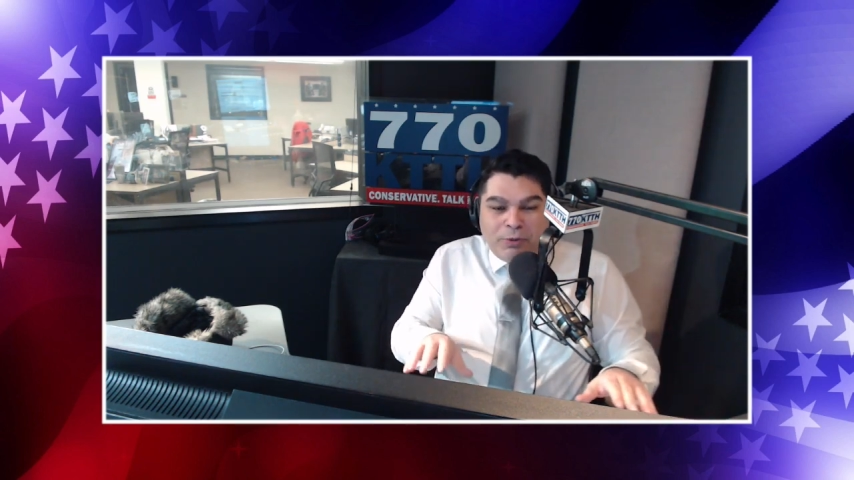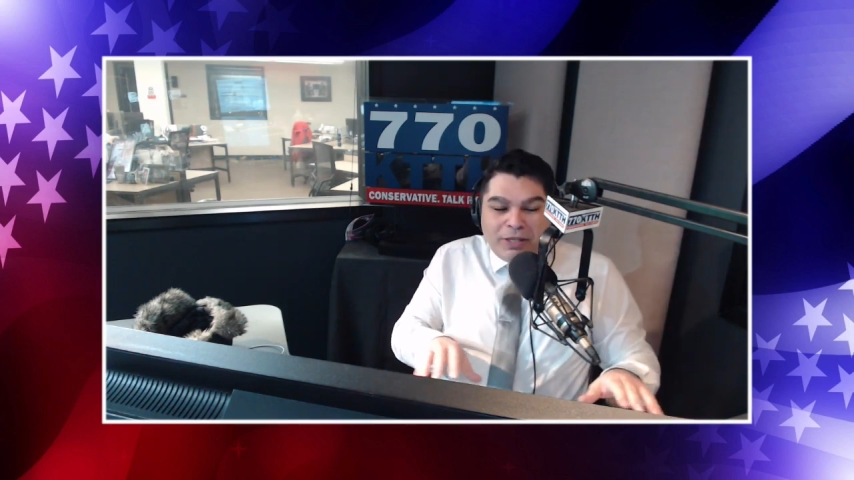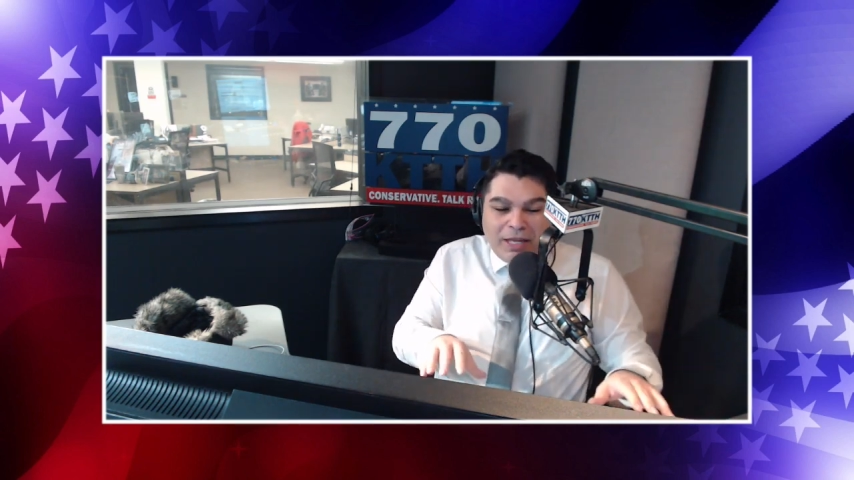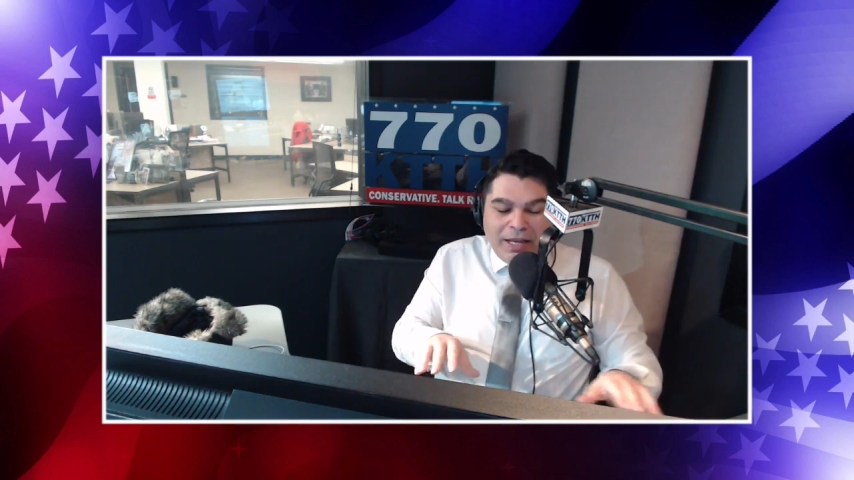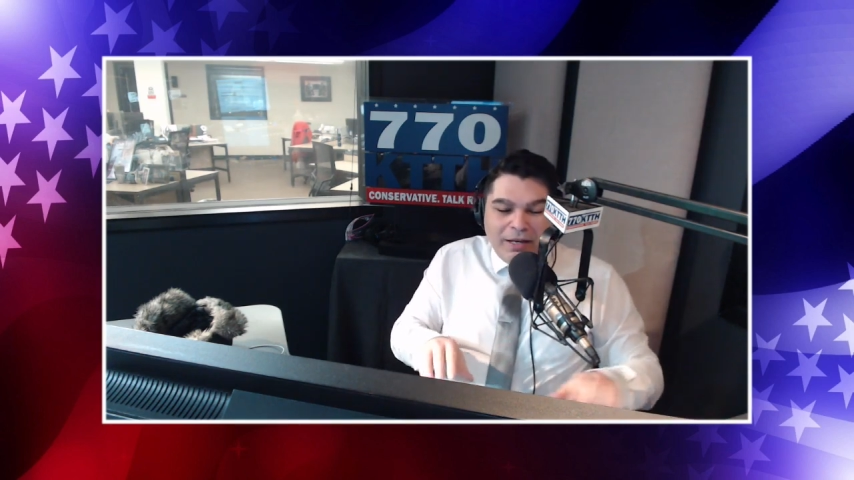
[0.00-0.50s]

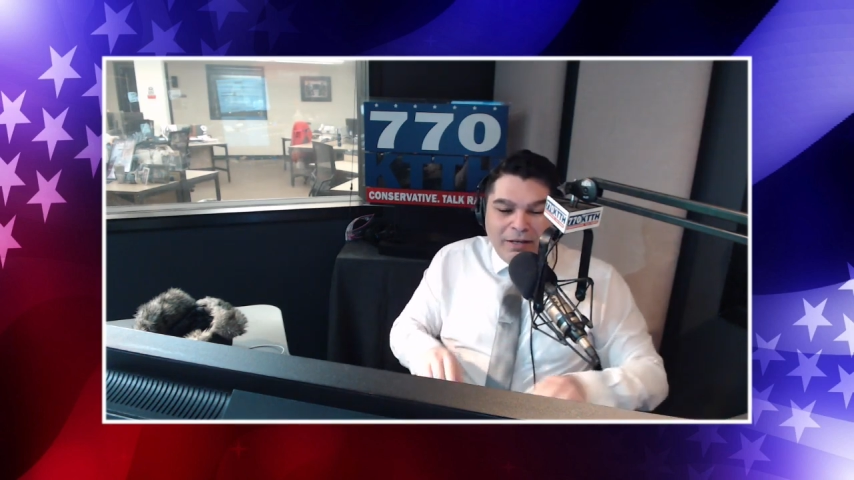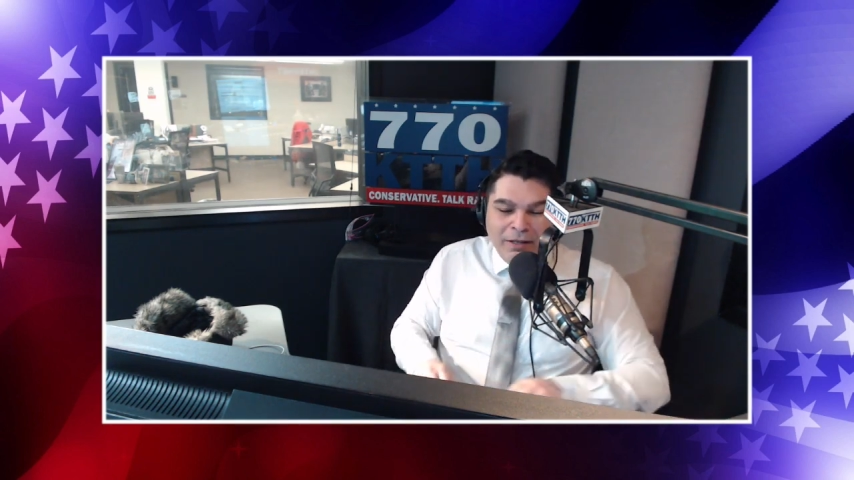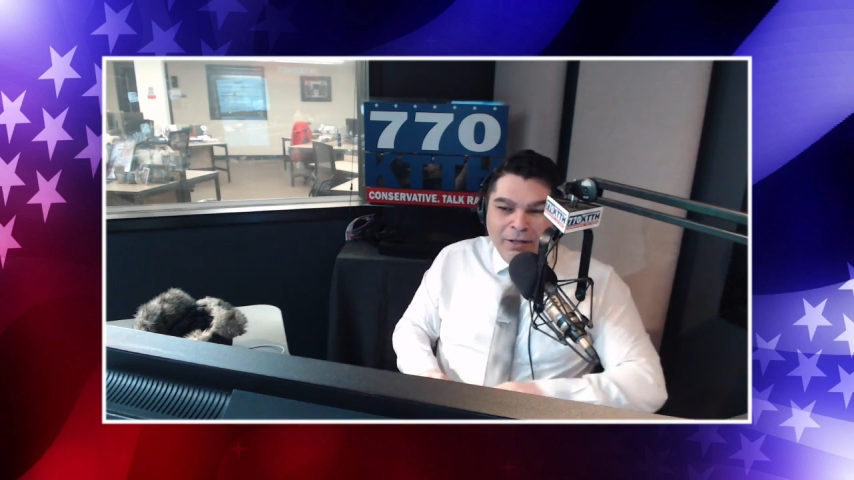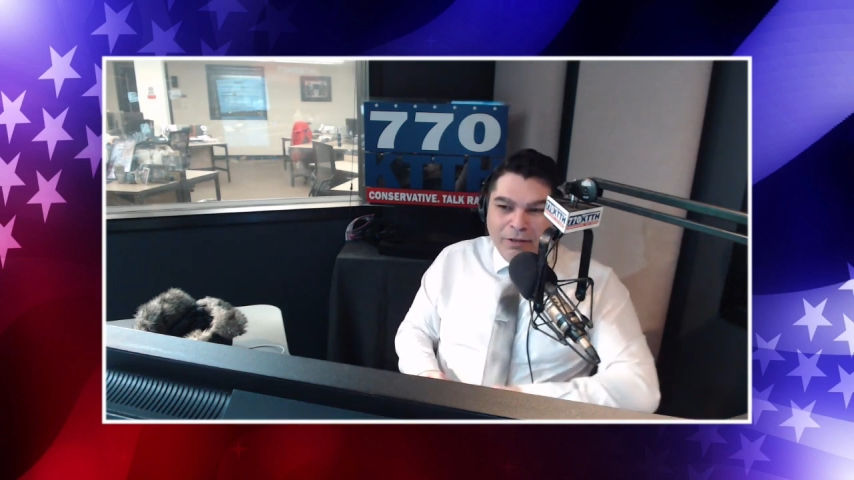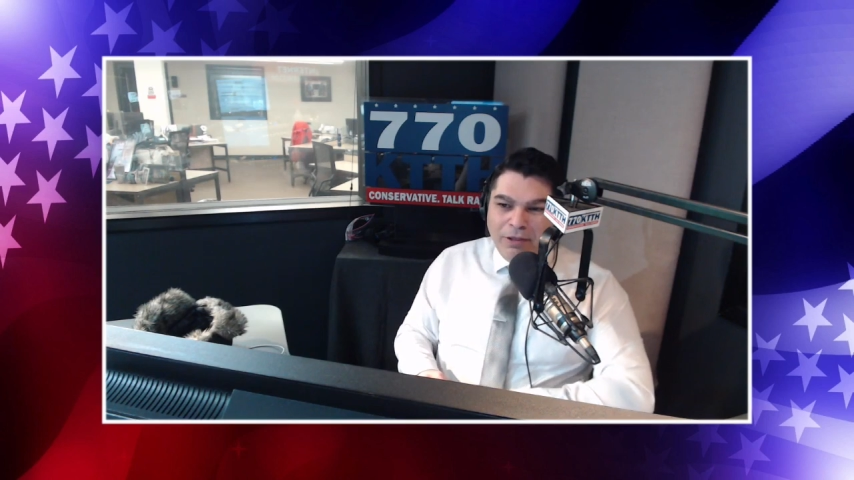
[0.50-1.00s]

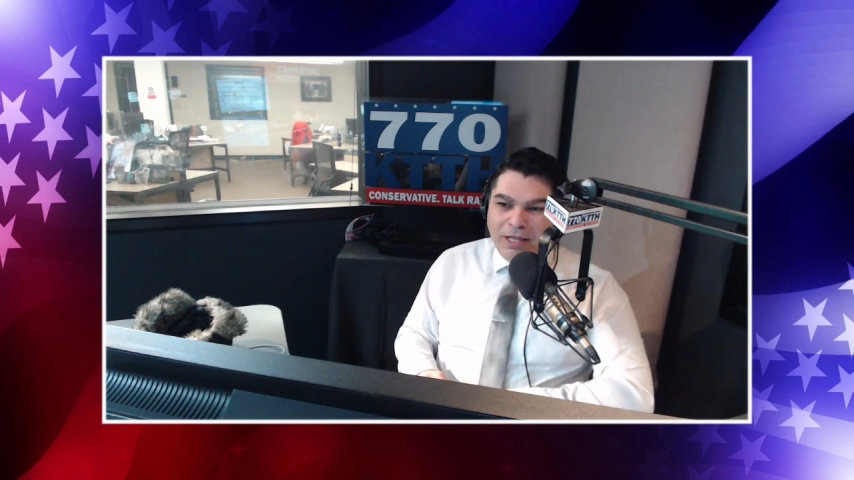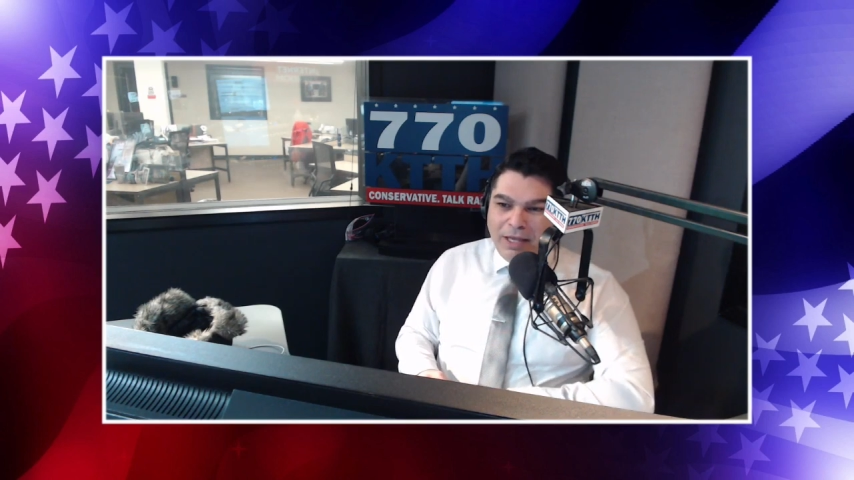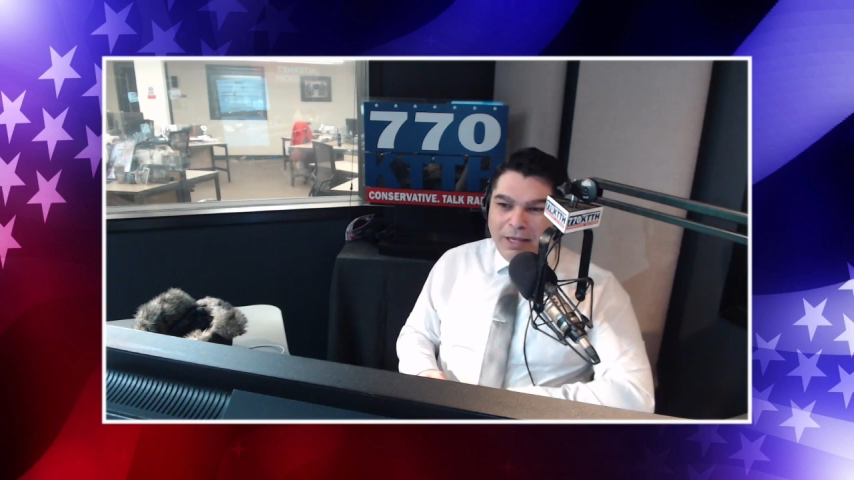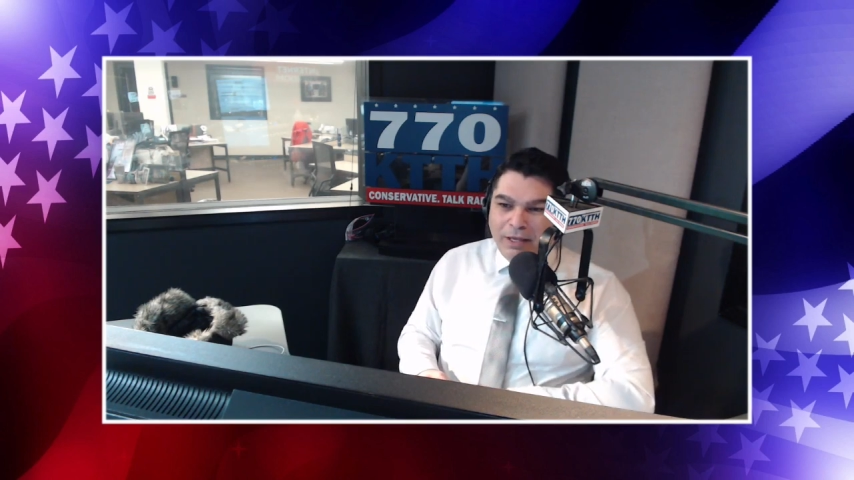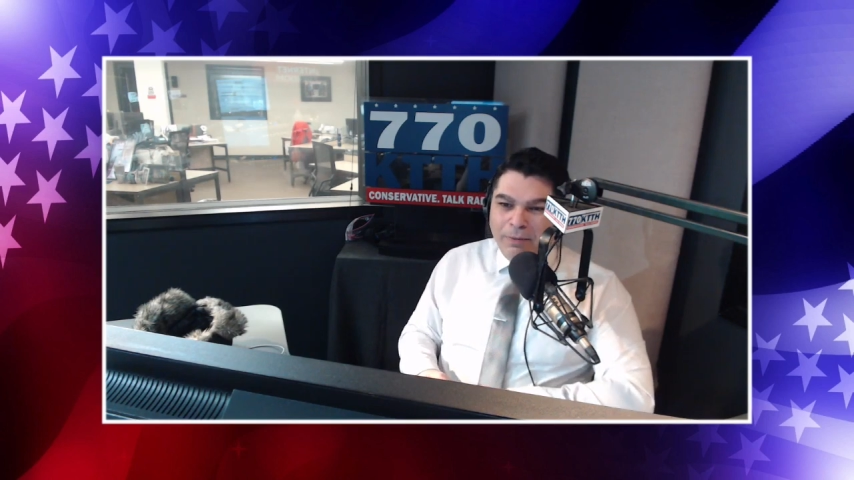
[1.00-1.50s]
within
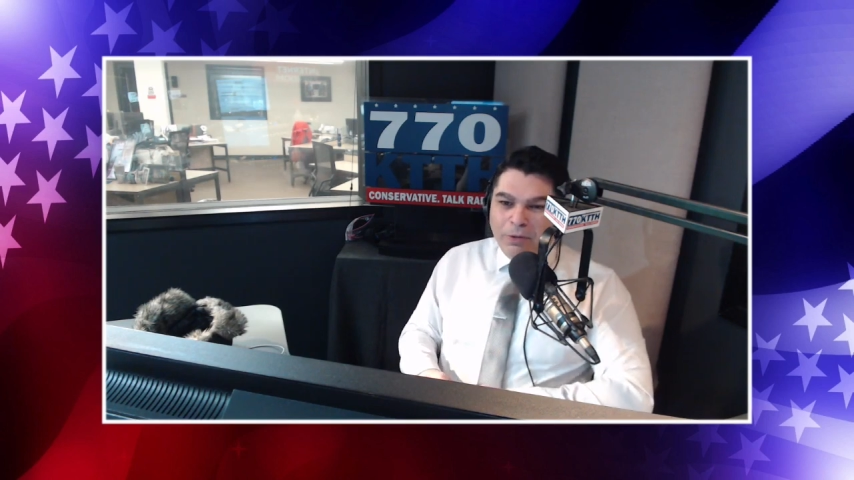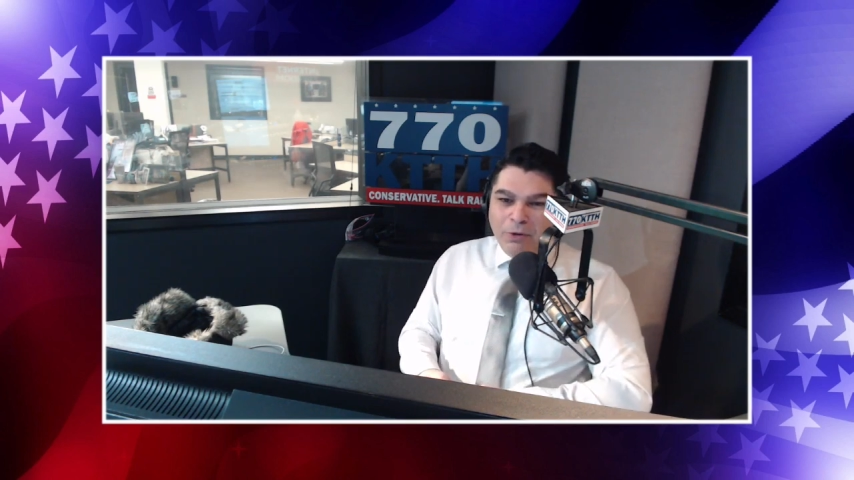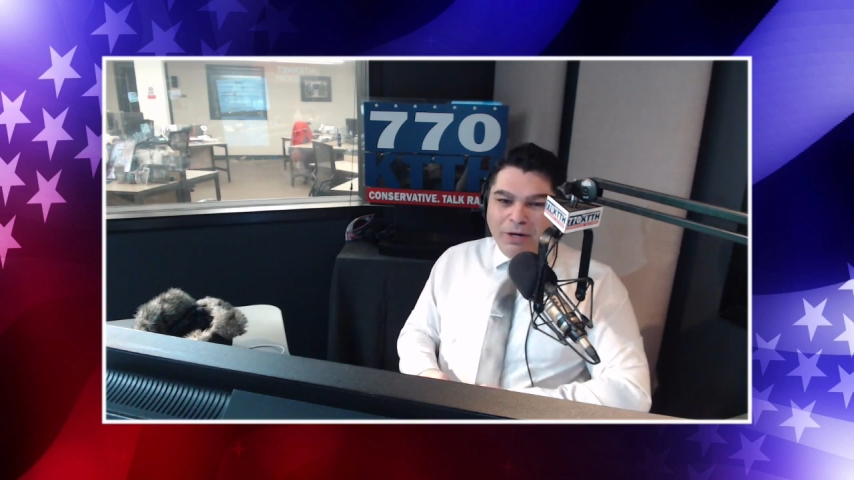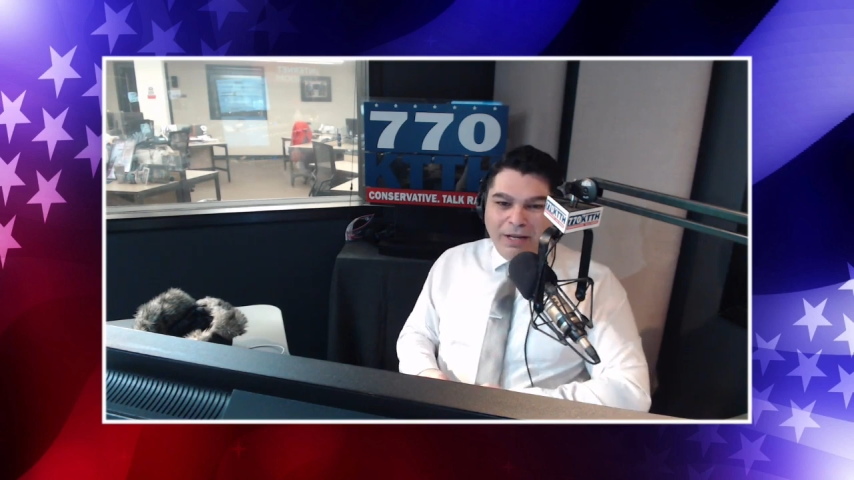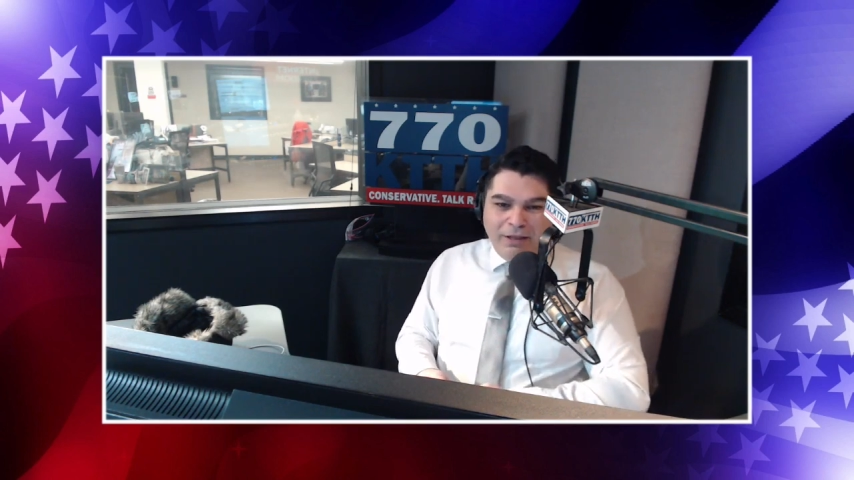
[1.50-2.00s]
the
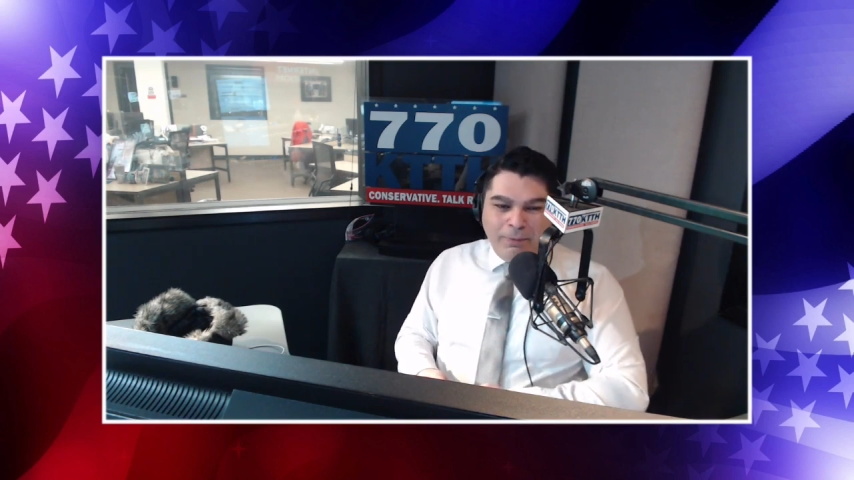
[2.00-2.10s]
community,